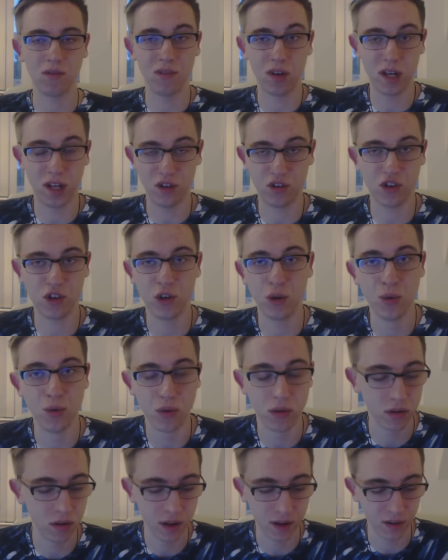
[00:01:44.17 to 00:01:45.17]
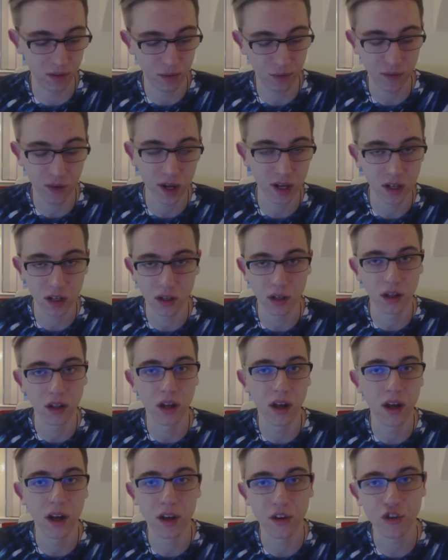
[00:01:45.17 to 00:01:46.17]
like shoot his
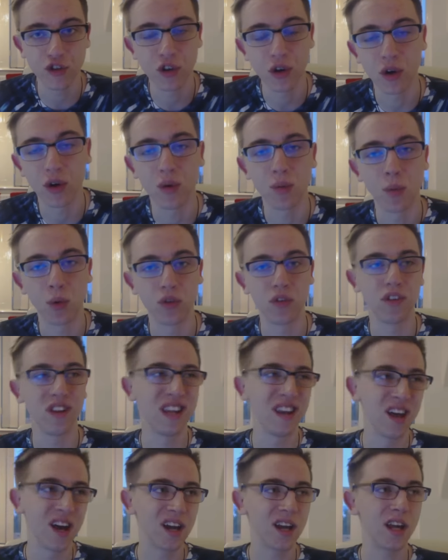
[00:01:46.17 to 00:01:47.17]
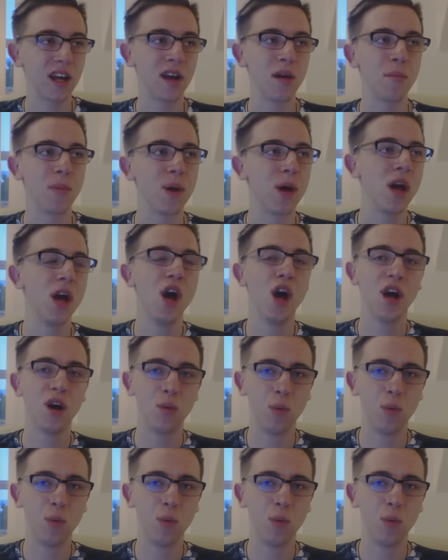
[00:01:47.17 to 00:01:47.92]
final uh, shot was lacking a bit.